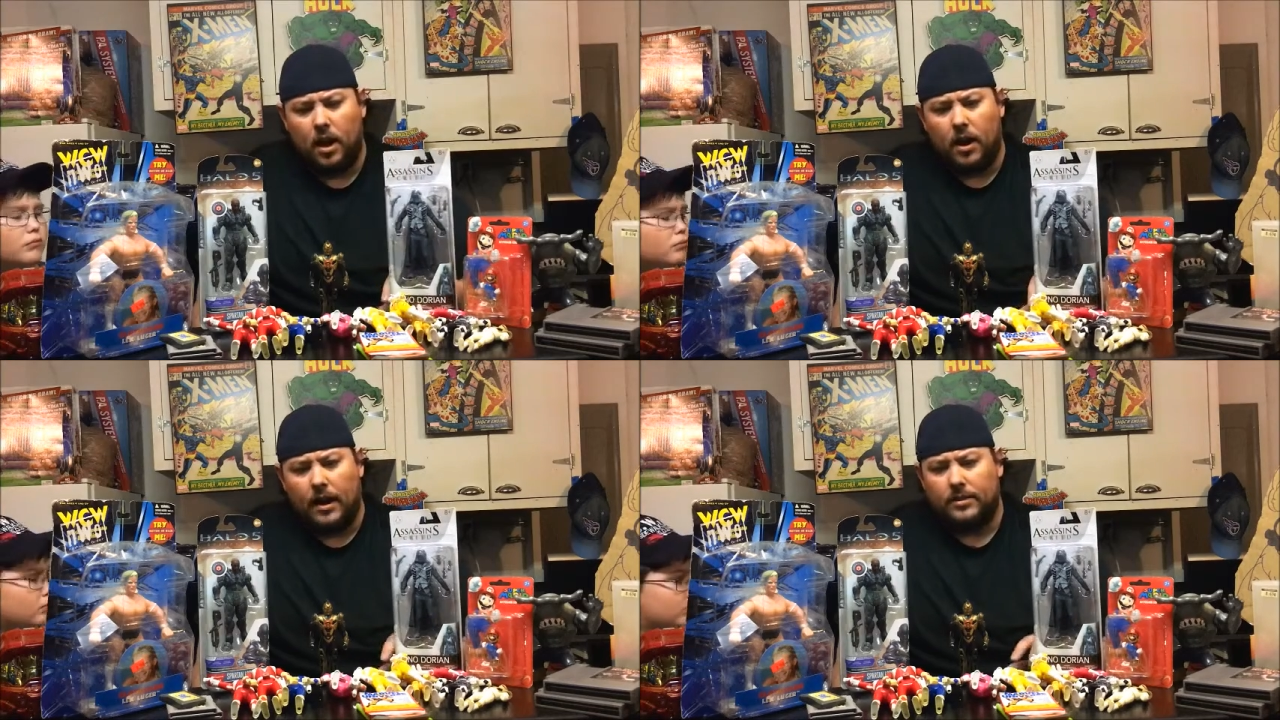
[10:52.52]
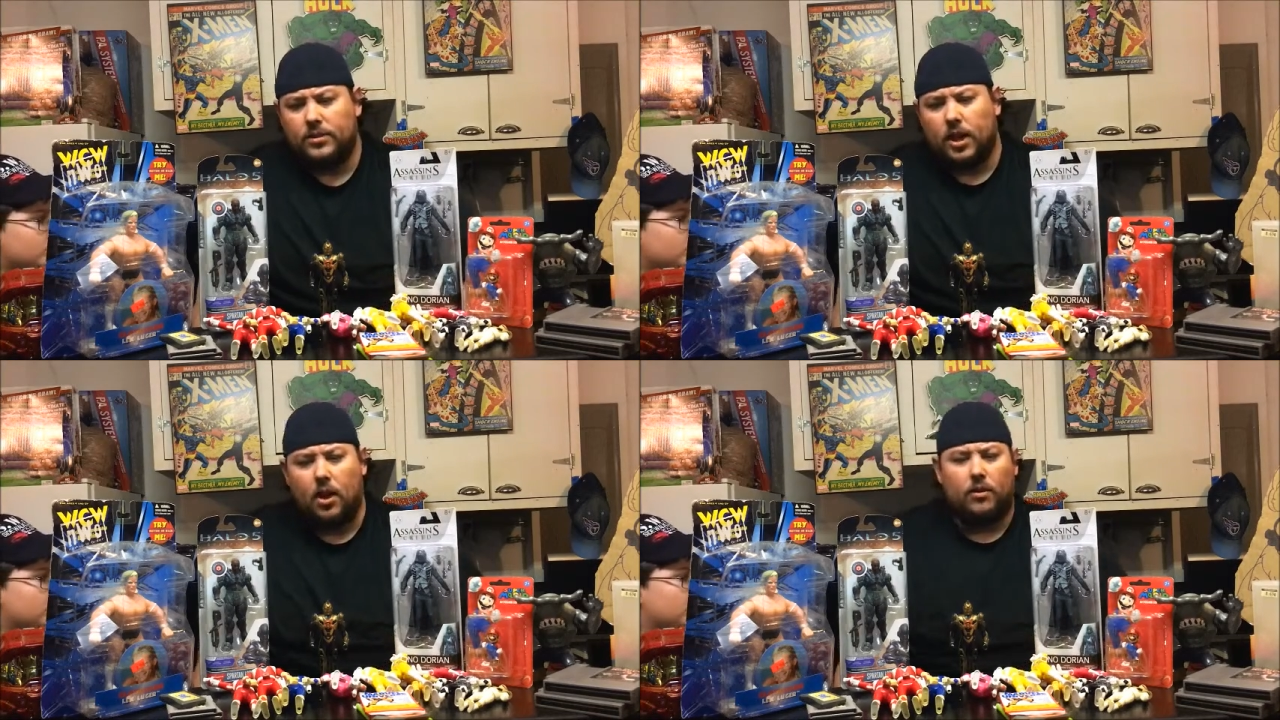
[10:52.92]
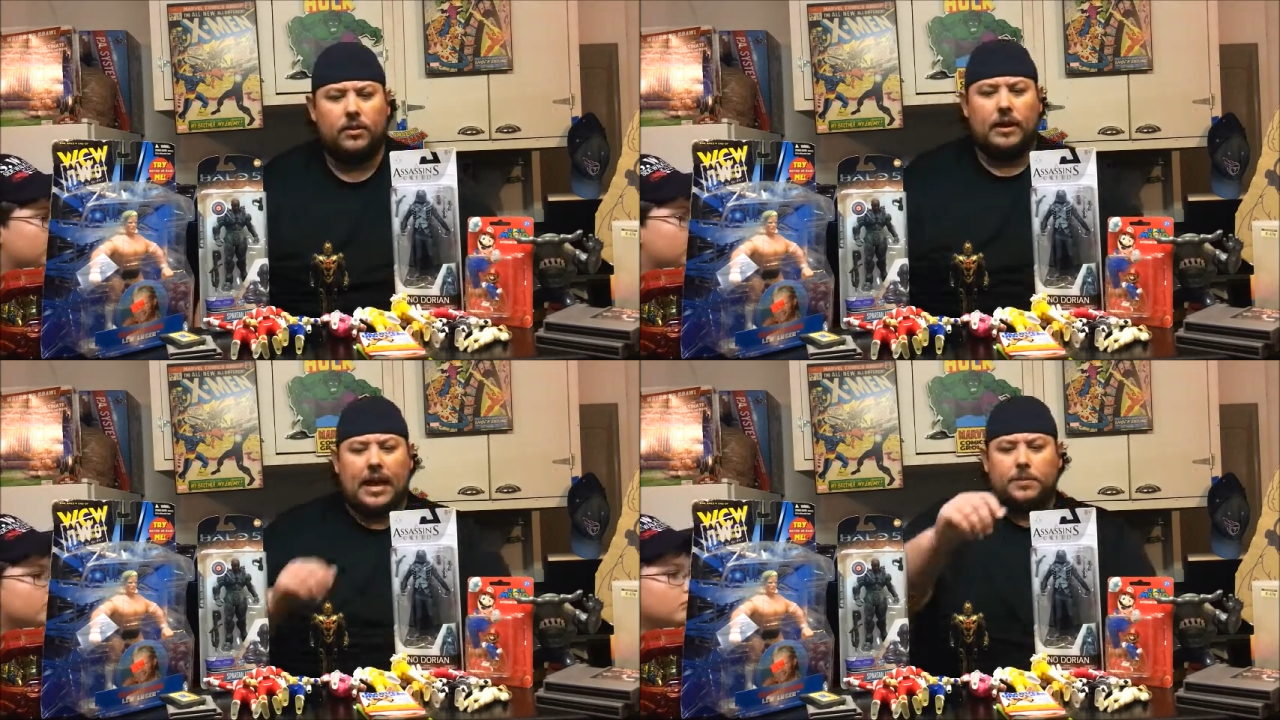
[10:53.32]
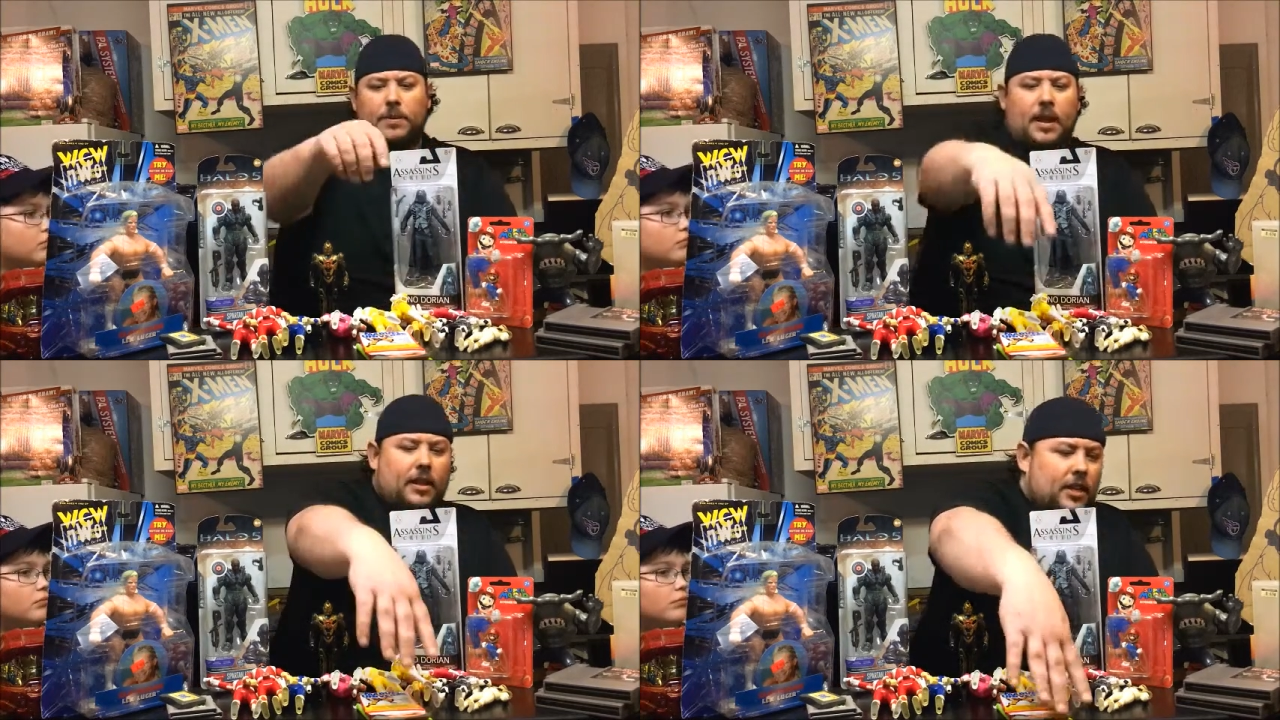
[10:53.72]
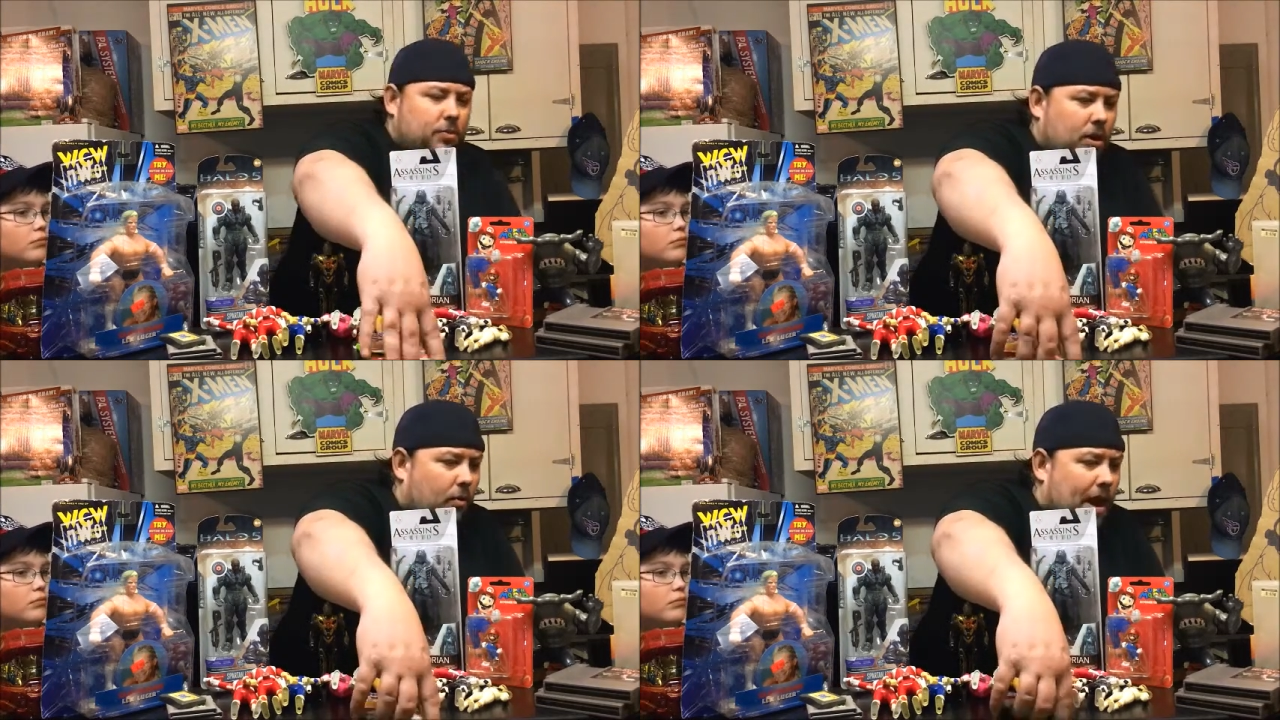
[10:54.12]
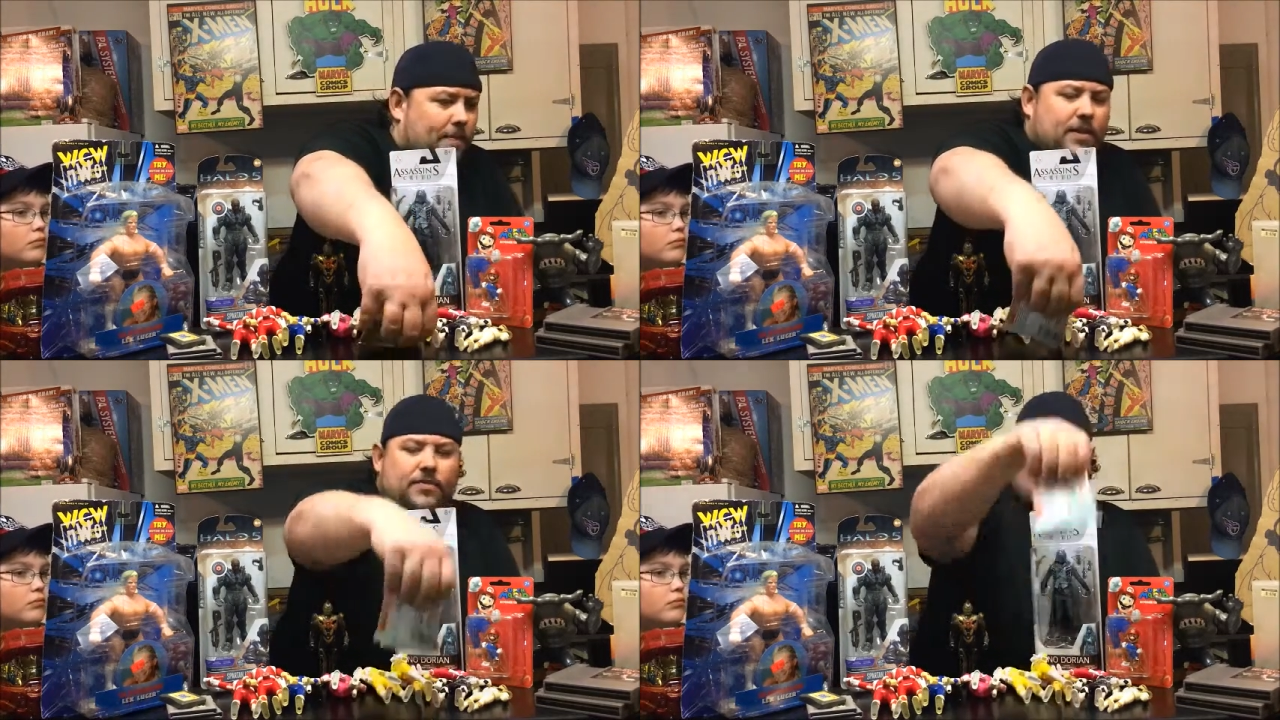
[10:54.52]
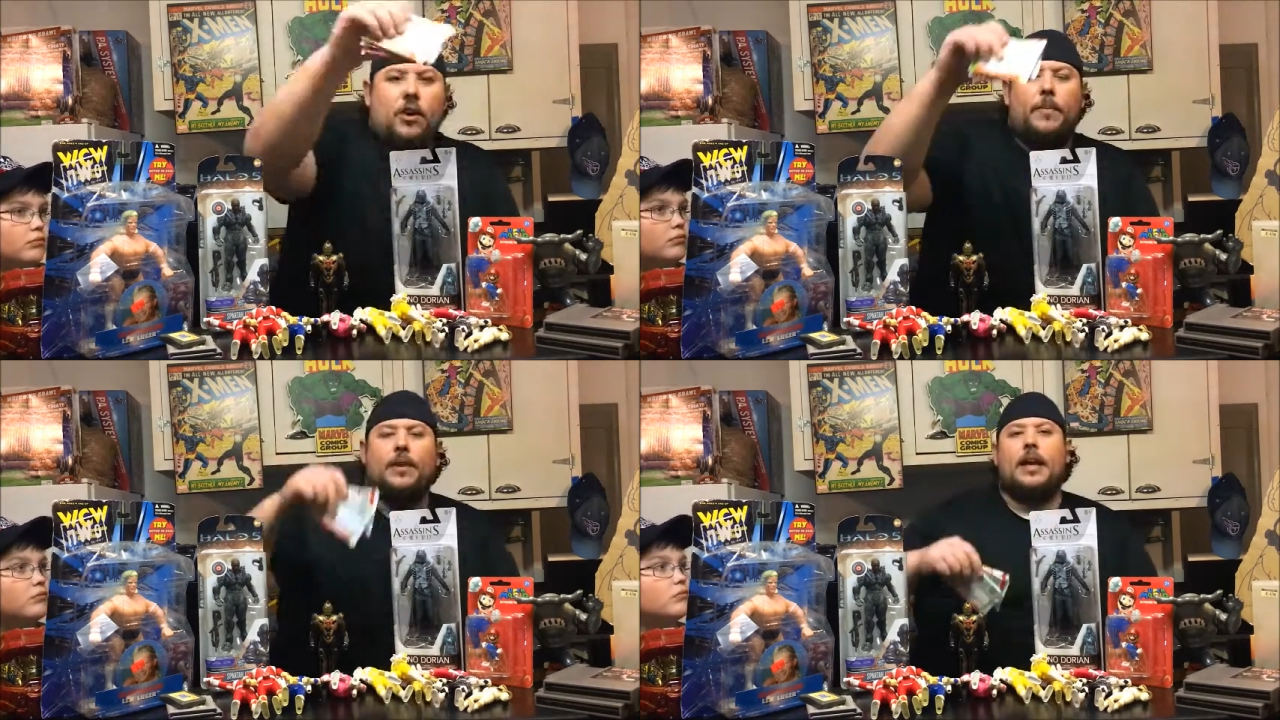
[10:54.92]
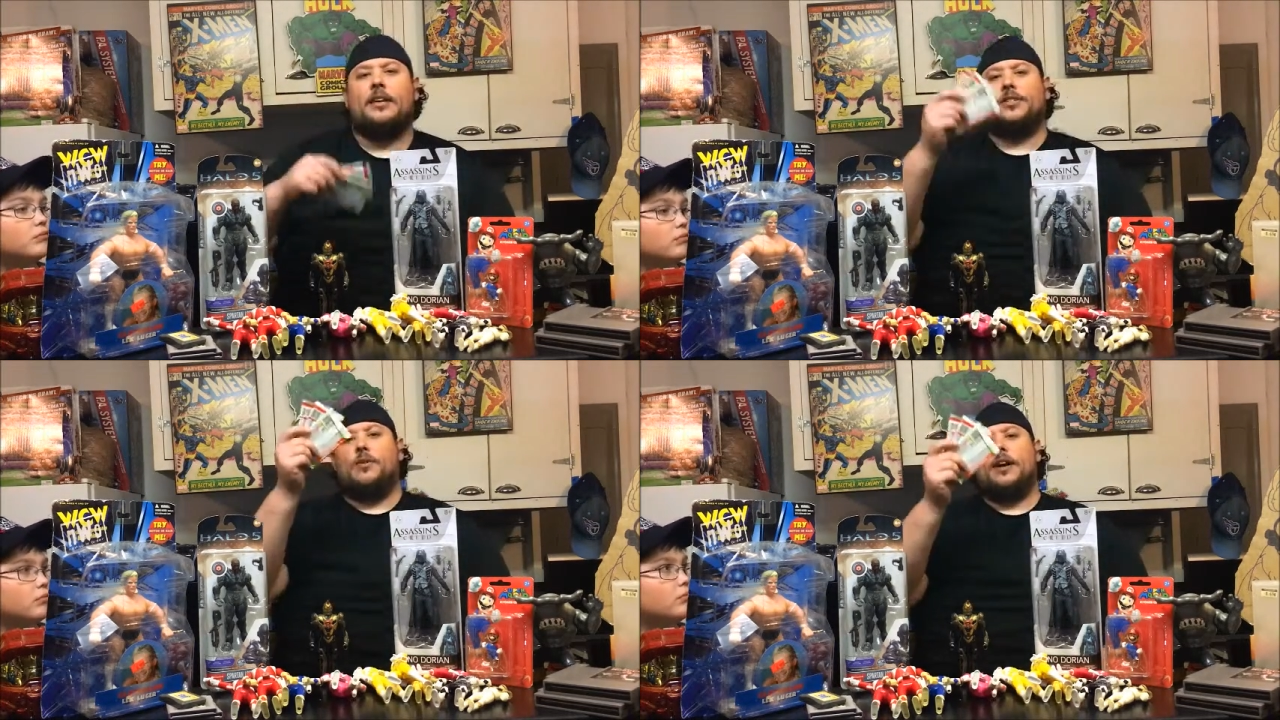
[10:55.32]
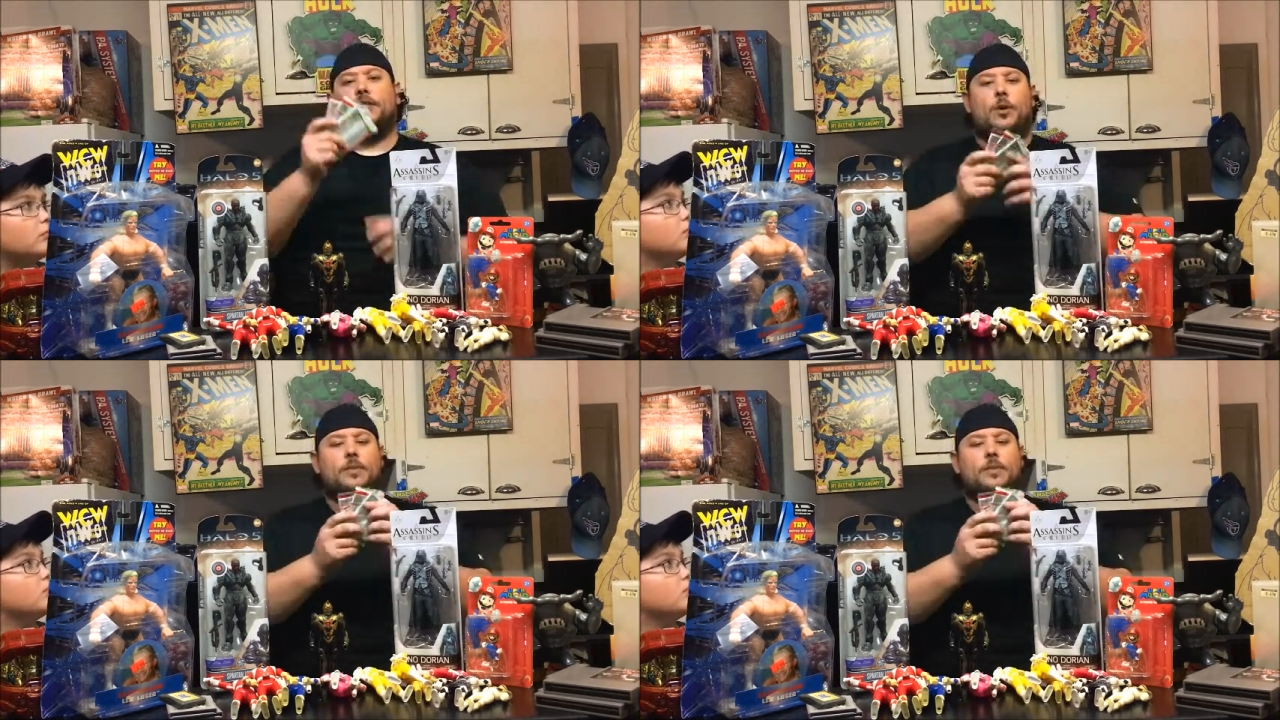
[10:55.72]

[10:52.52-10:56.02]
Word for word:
Speaker 1: All right, so last but not least, we're gonna wrap this video up. and let SOS